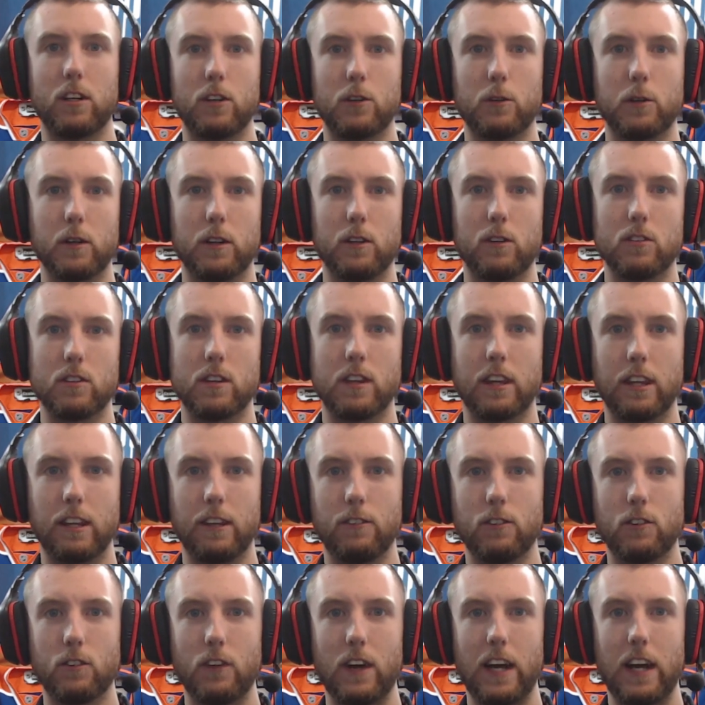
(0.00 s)
Oilers and
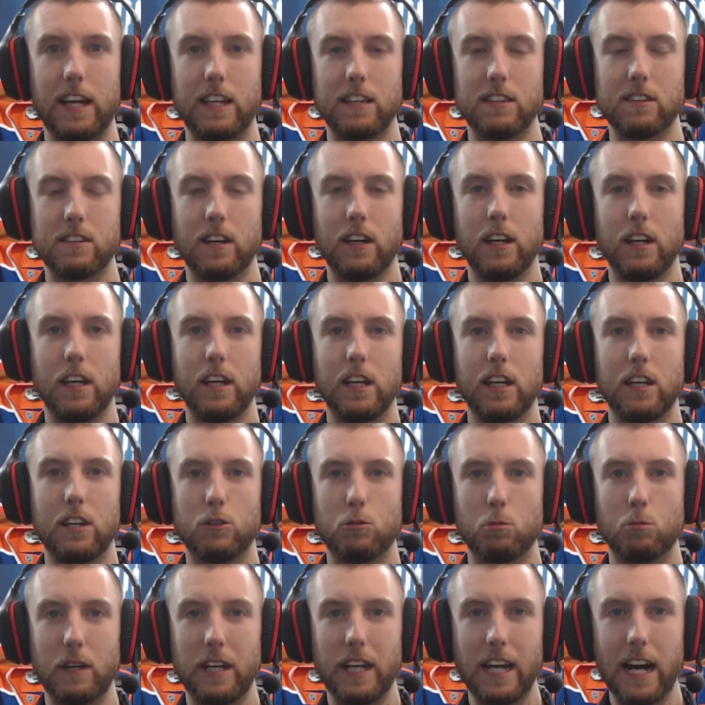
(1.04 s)
Leafs fans,
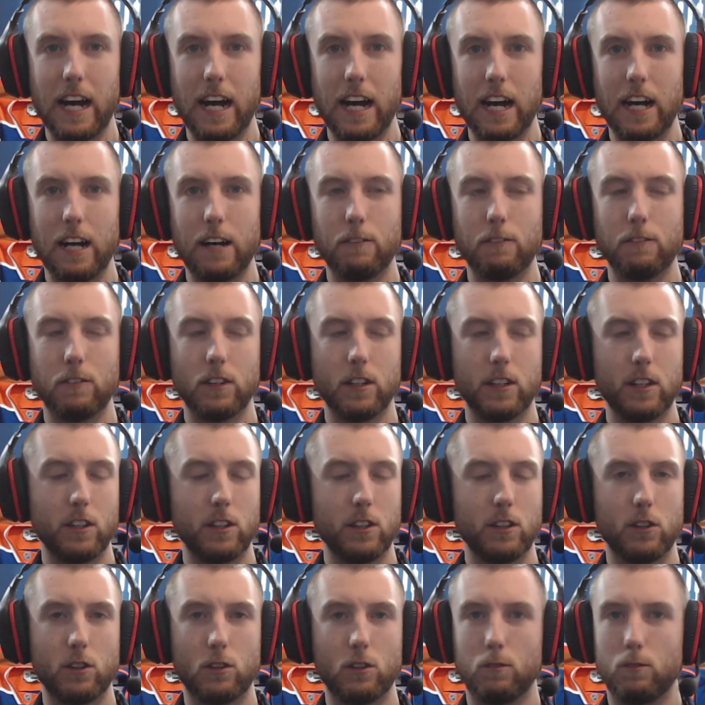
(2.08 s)
is we have
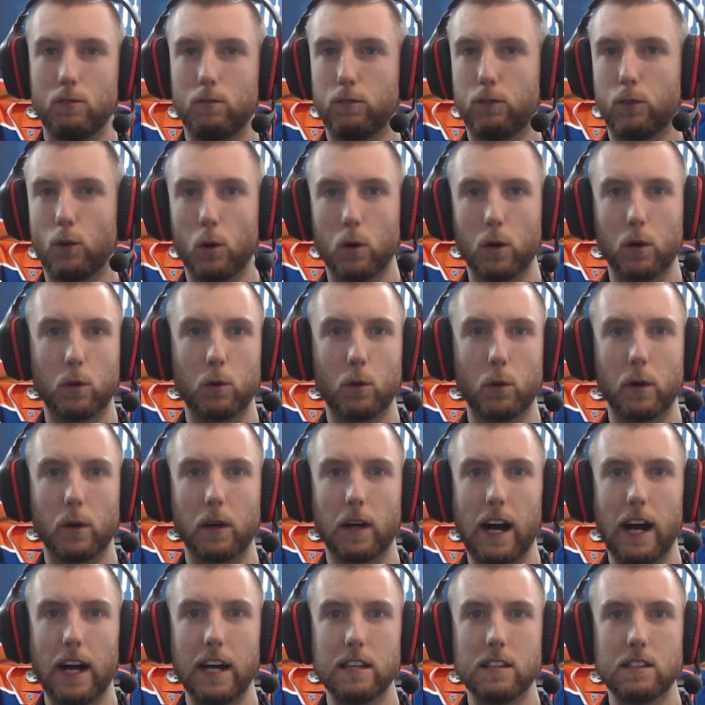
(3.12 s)
four core
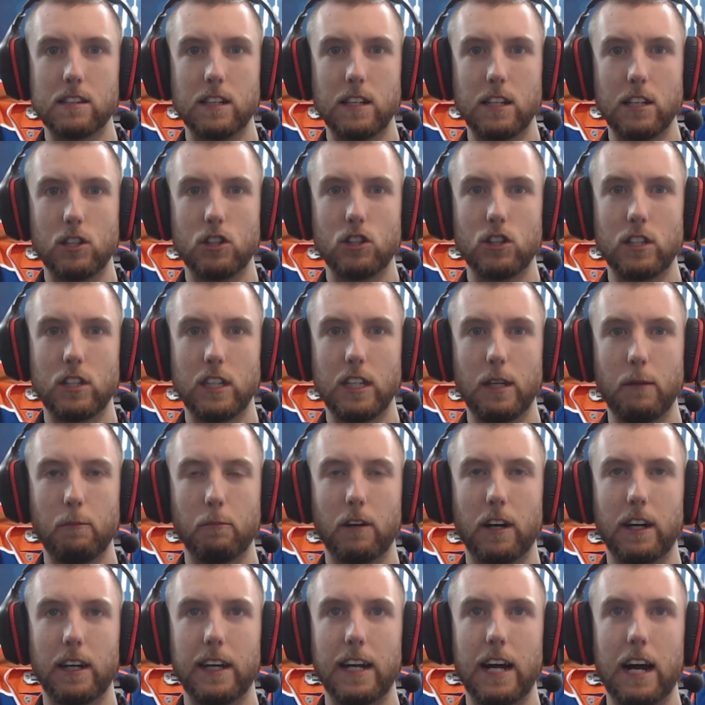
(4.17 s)
guys to each team
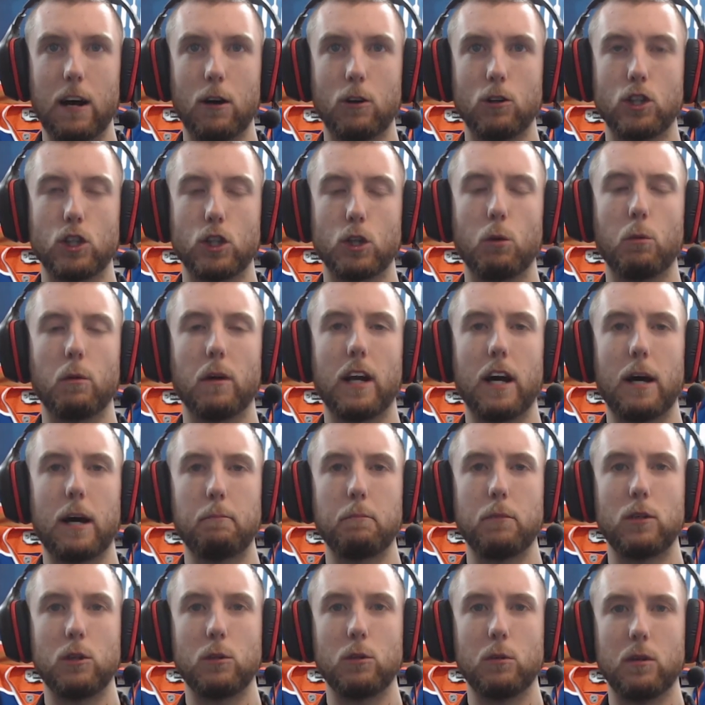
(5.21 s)
right now showing
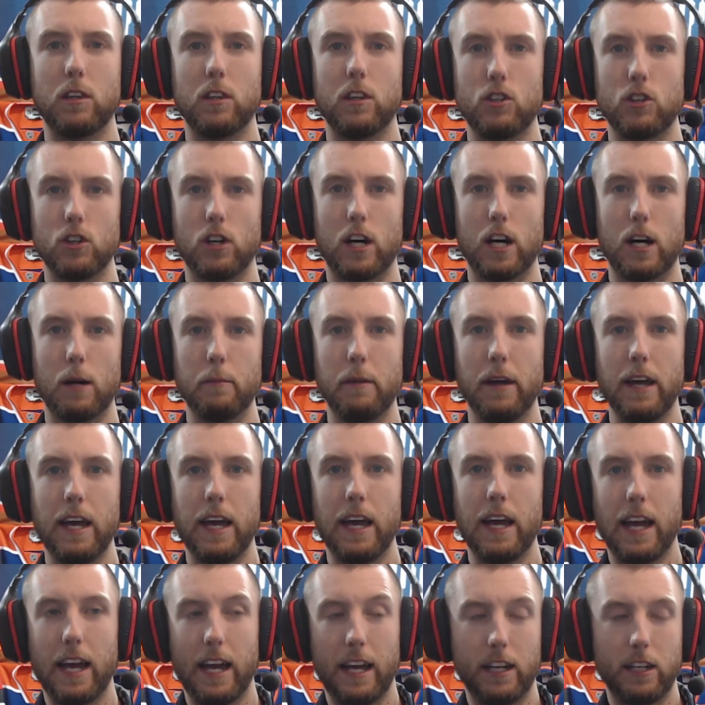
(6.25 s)
up, doing the job.
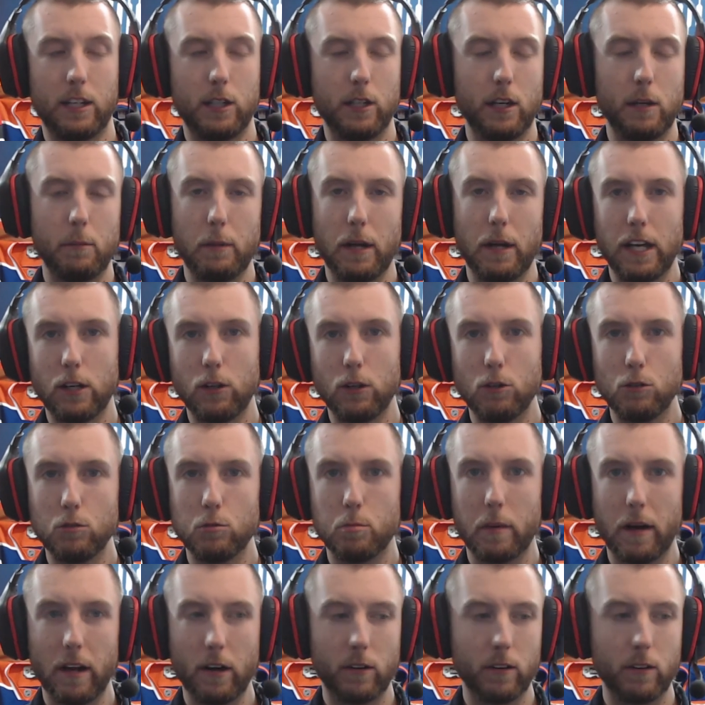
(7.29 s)
And to debate who's
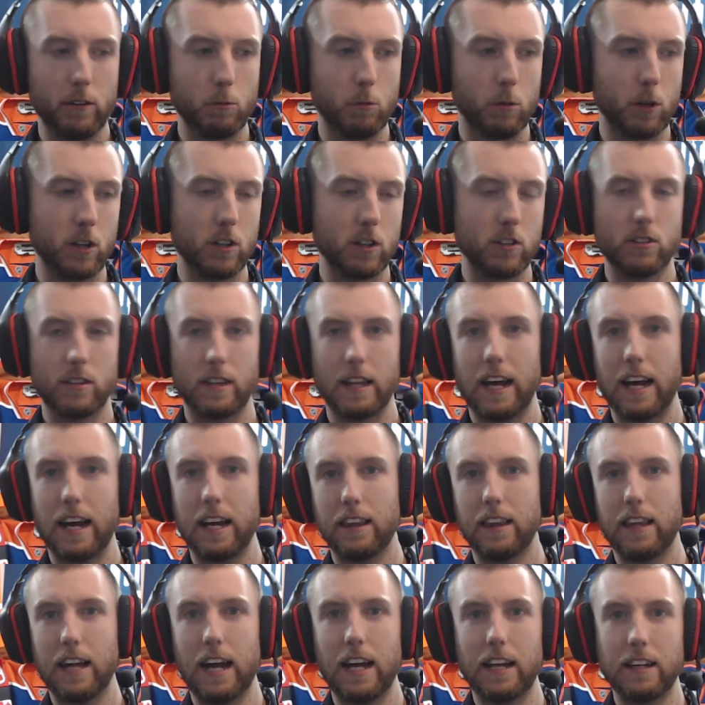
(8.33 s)
better and worse,
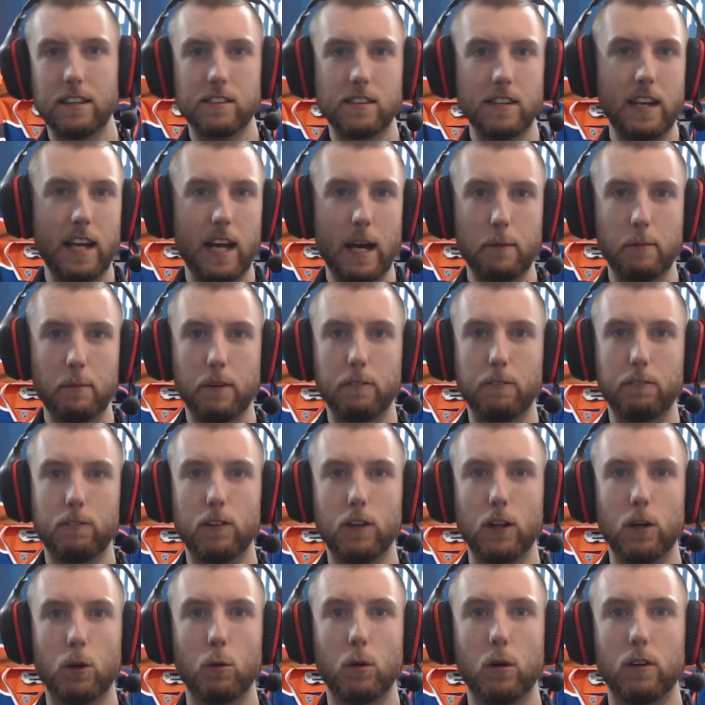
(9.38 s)
that's an ebb and
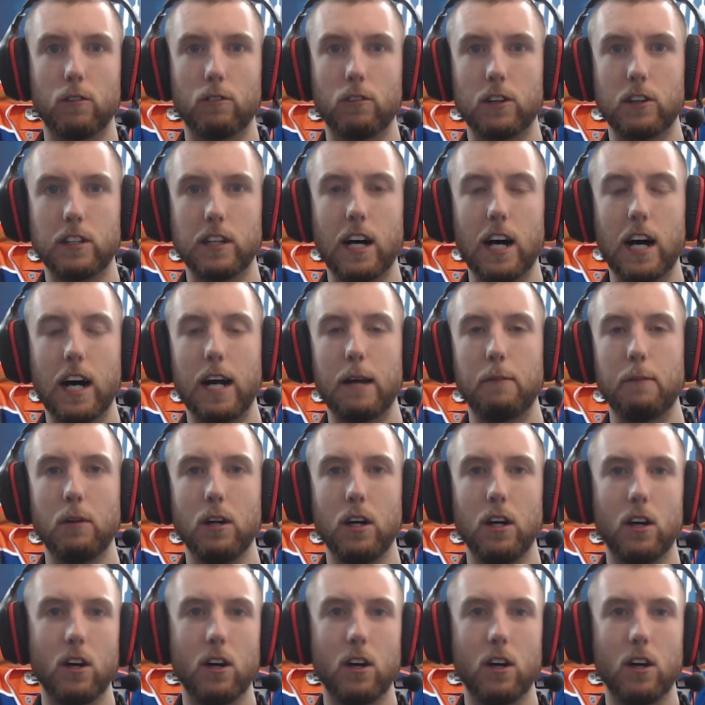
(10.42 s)
flow over time.